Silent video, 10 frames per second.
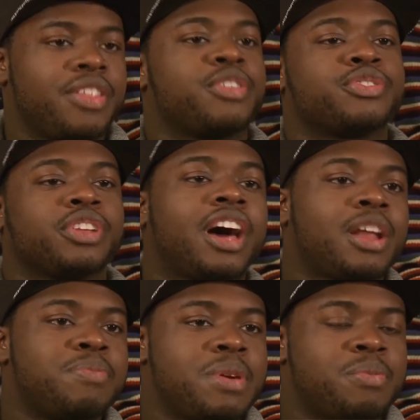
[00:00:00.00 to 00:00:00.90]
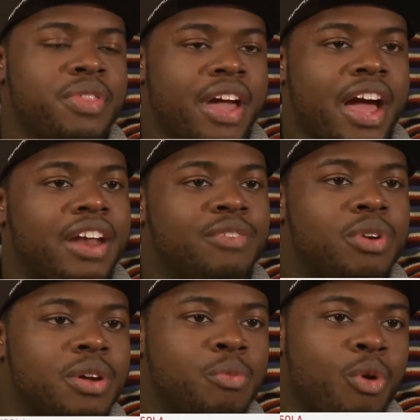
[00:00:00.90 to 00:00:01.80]
I think there's a lot of people that kind of
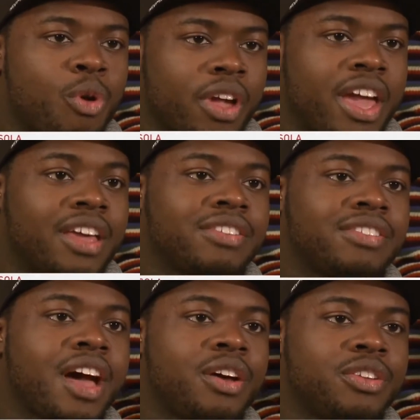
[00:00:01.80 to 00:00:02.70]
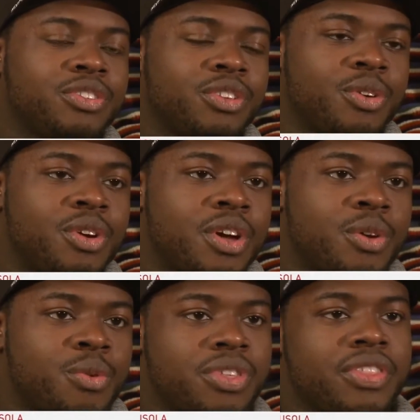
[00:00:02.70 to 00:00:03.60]
want a more organic sound, and so
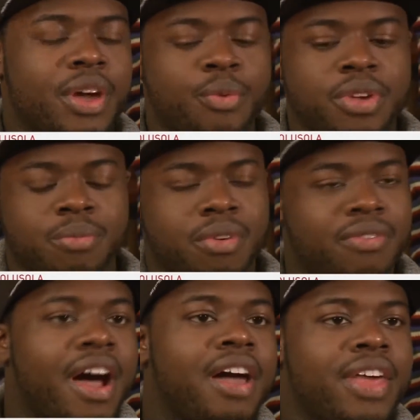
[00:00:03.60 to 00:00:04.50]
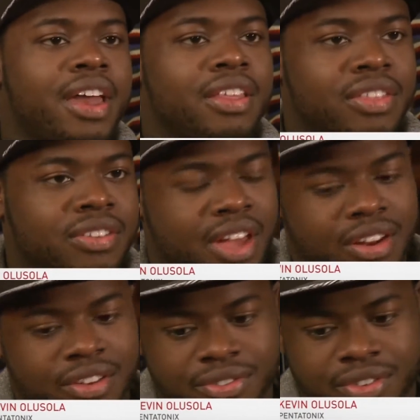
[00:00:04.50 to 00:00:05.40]
we think that we can provide that in this
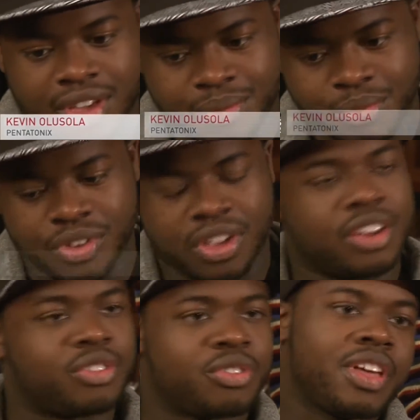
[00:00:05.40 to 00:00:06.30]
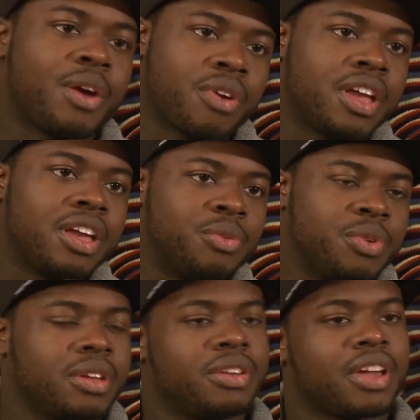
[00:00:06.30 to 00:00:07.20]
kind of music industry that we're in.
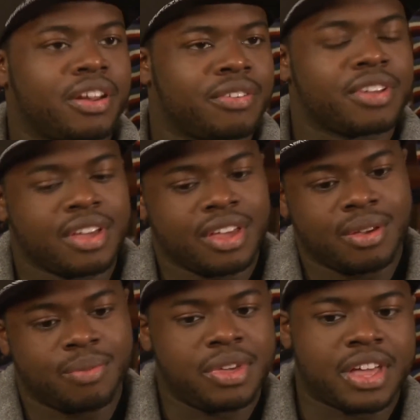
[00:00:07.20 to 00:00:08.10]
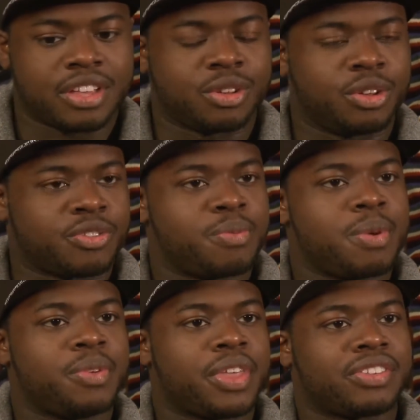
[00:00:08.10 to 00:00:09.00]
We can kind of be that solace for
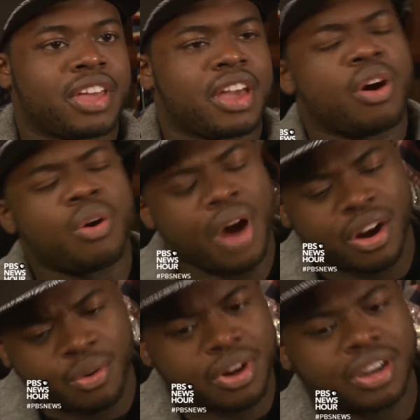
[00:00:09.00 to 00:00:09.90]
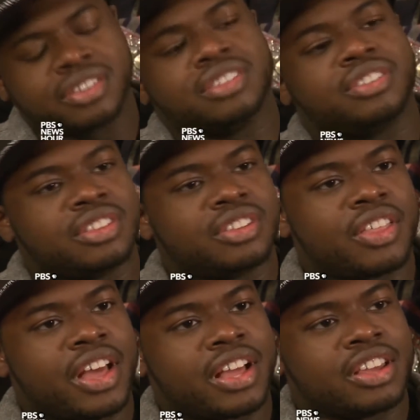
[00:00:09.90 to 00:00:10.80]
people that say, "Oh, I don't want to listen to
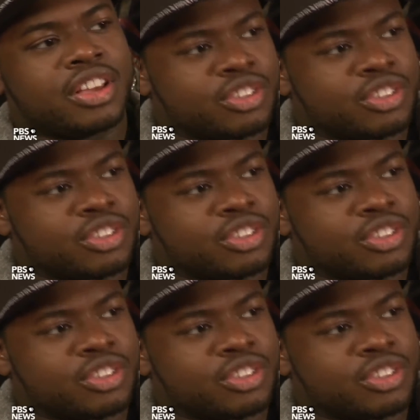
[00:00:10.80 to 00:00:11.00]
that, that